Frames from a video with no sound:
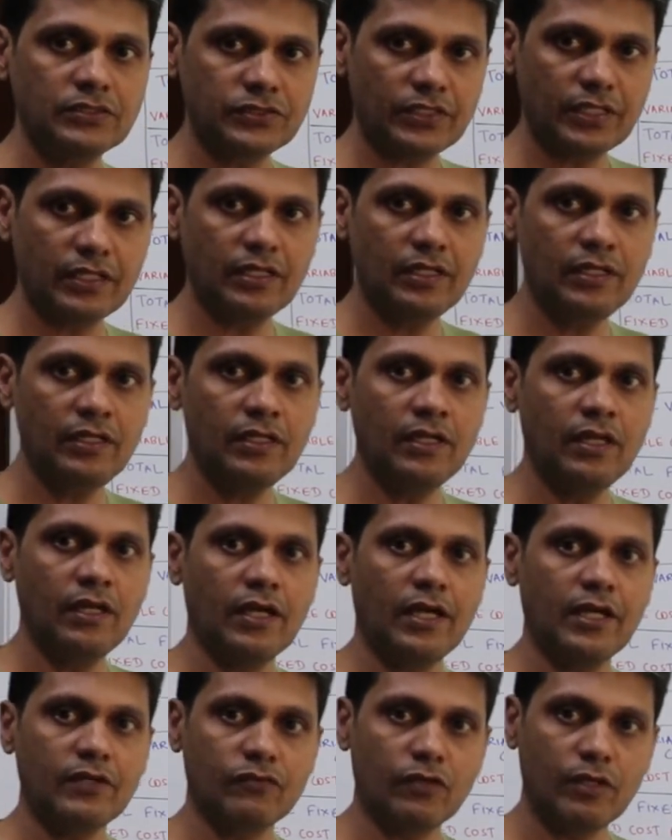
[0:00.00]

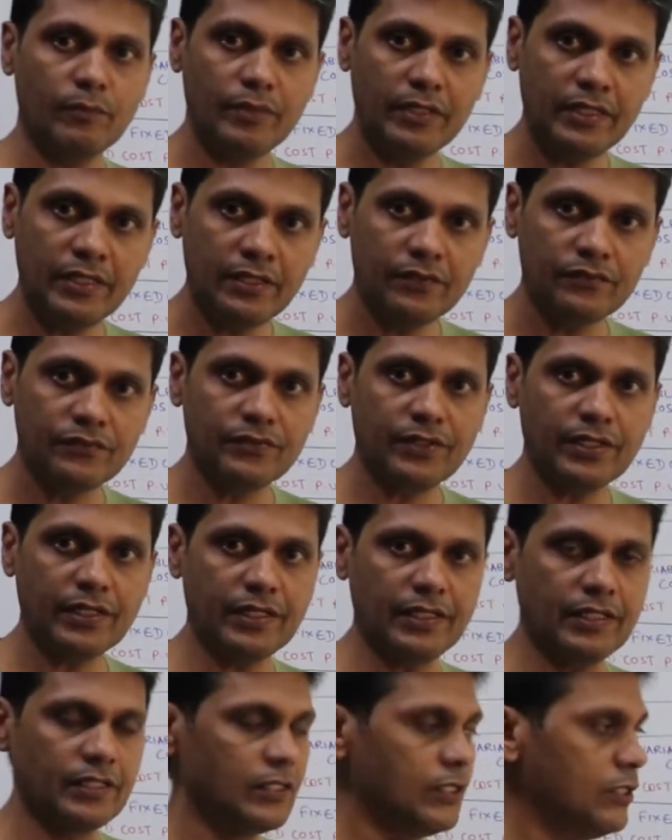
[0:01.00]
it will be
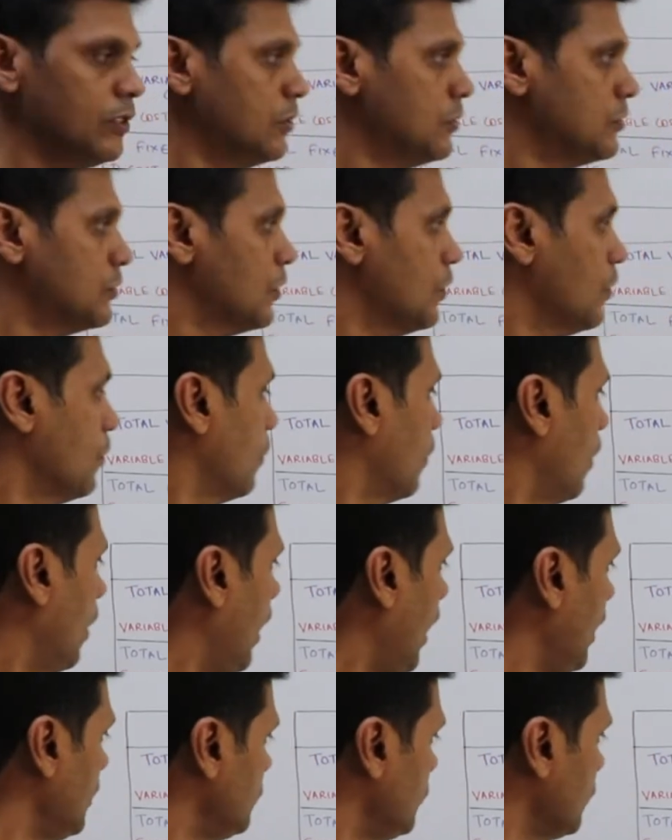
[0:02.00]
3. So
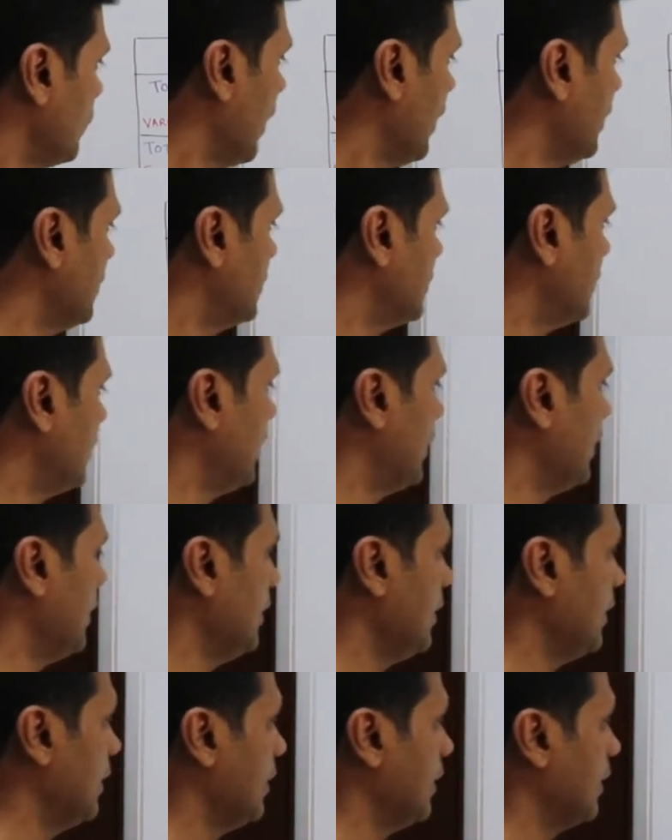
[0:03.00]
as you can
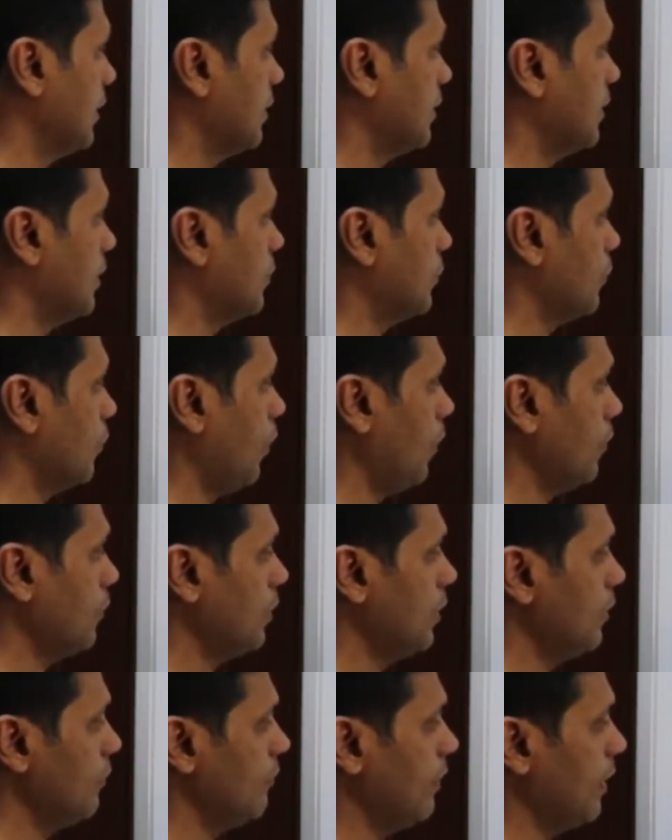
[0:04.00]
see, the
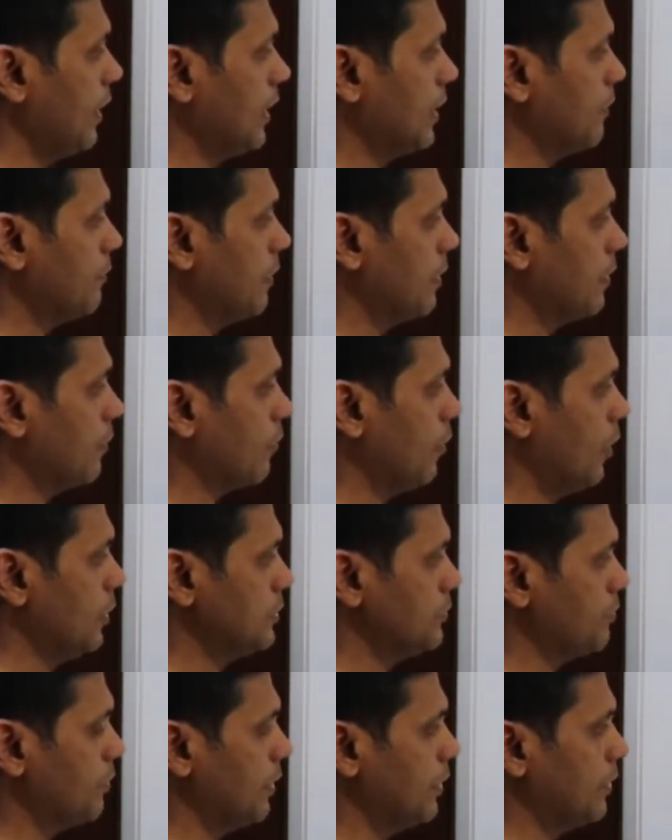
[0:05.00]
total variable
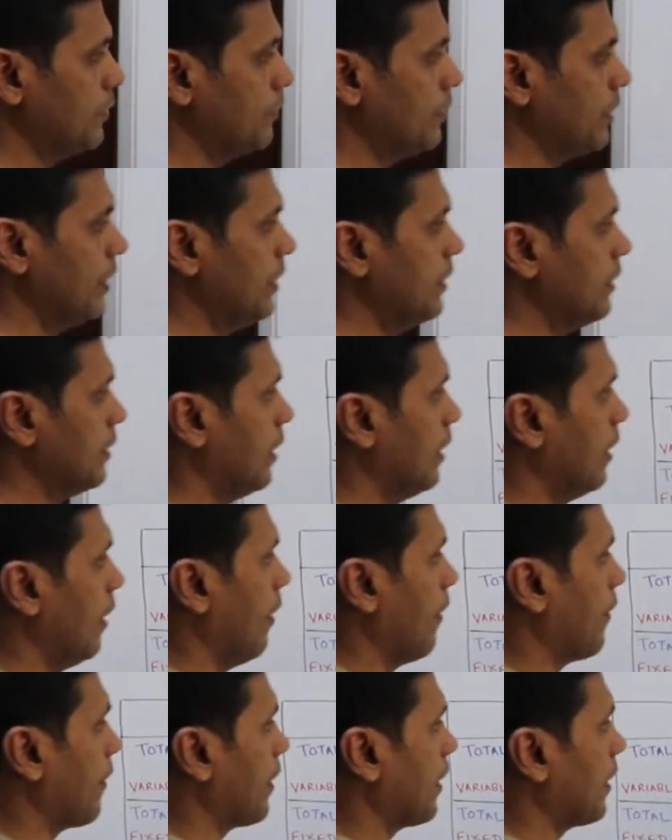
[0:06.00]
cost per unit,
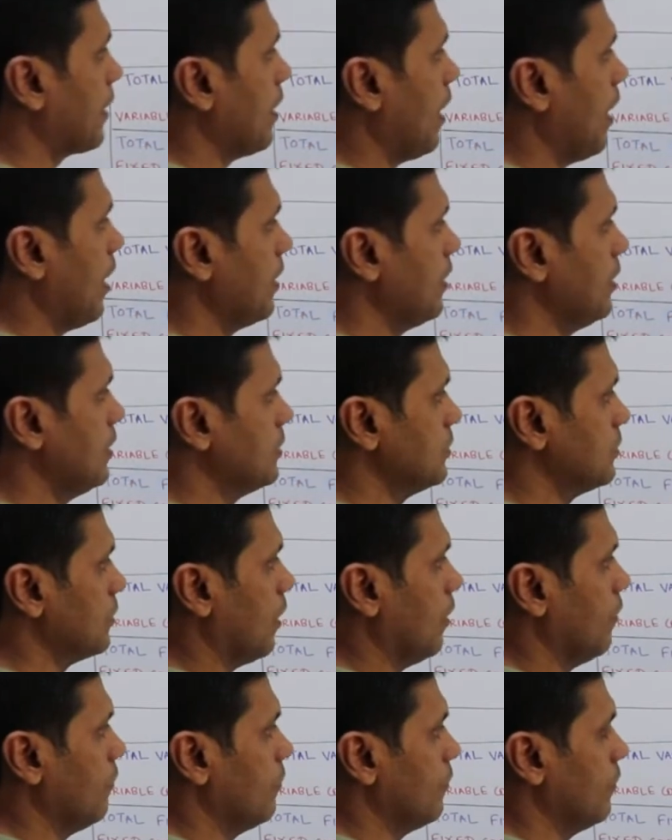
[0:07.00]
regardless
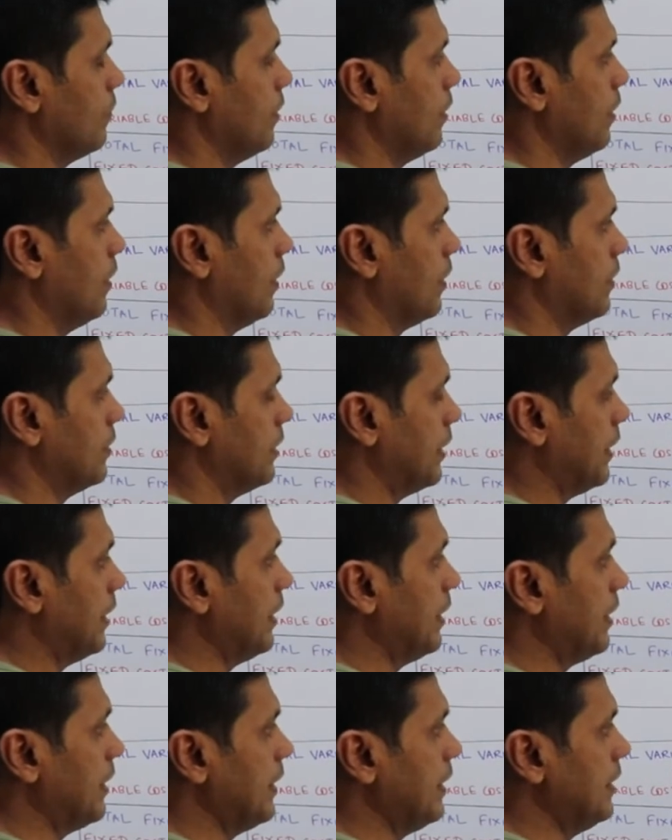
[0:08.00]
of the
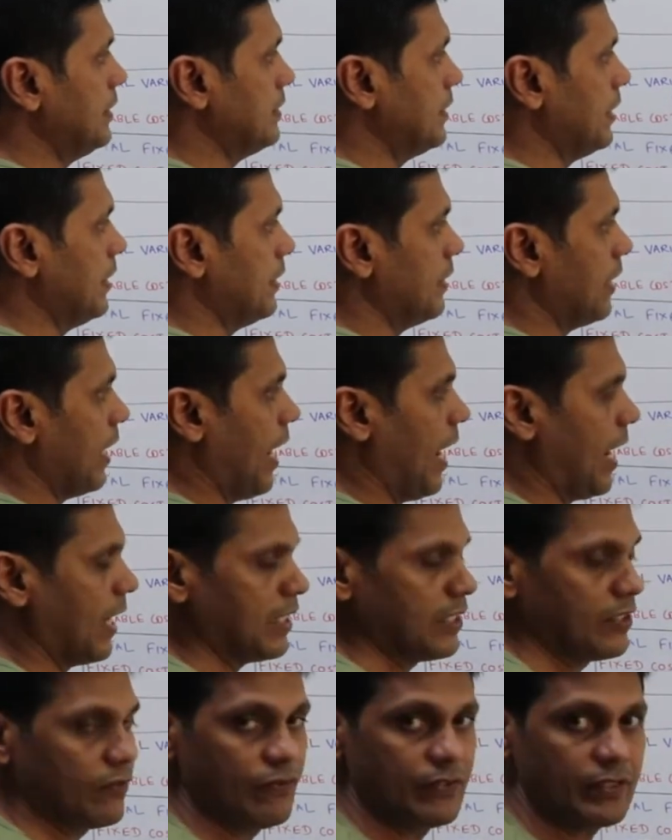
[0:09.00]
increase in
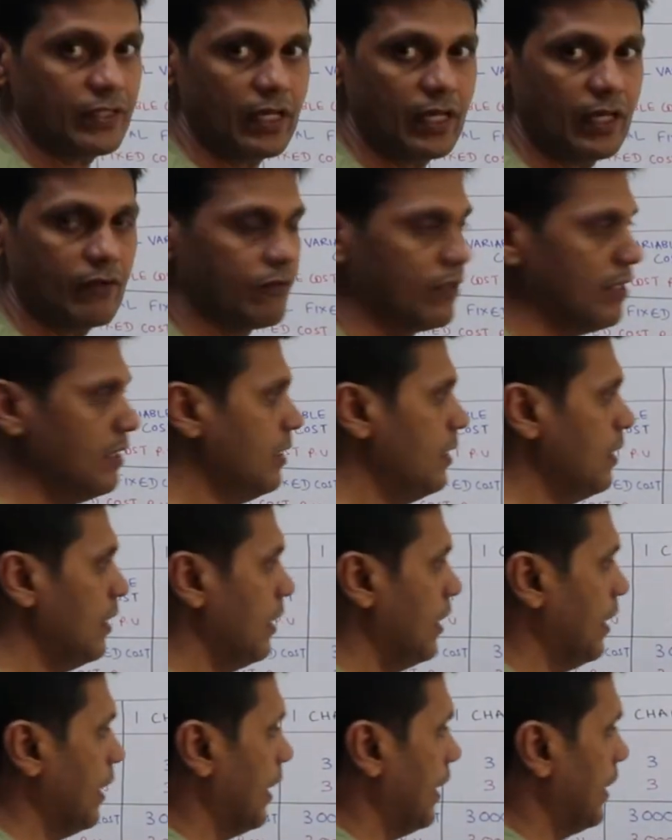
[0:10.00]
activity level,
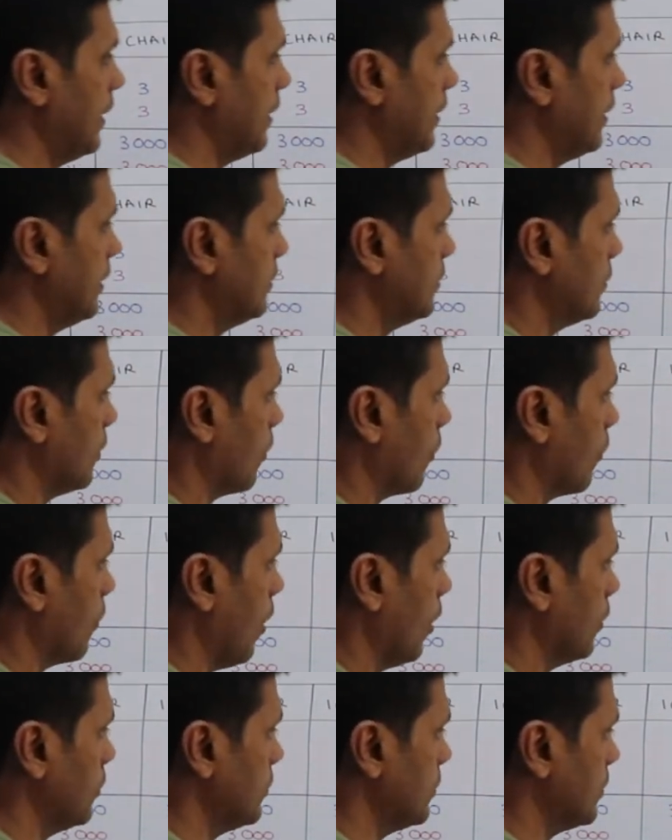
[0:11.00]
it is
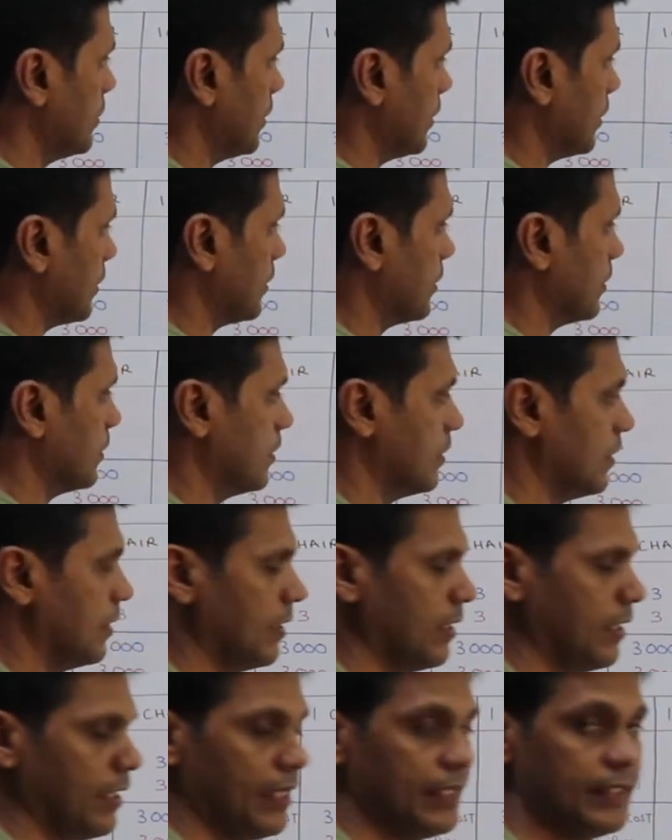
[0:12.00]
constant.
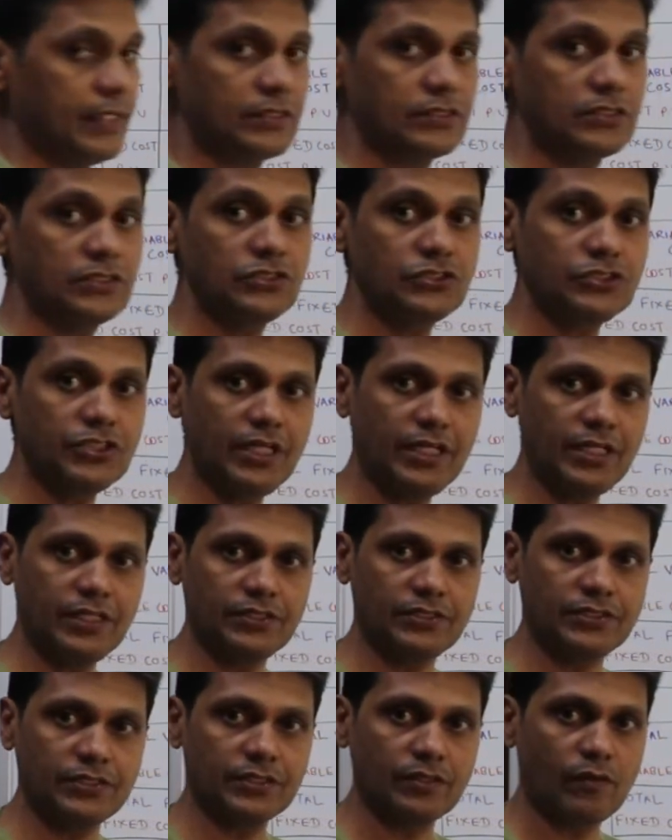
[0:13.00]
It doesn't
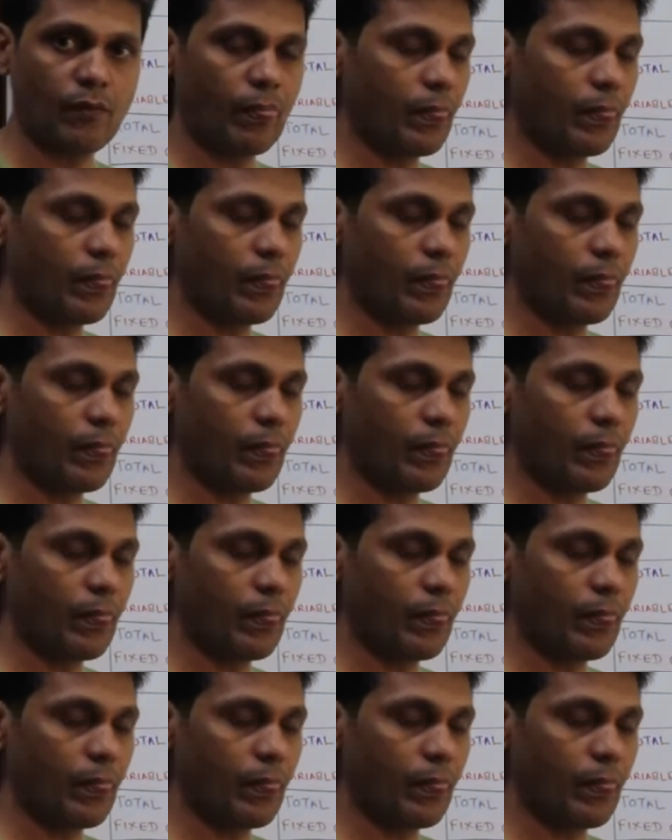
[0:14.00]
change.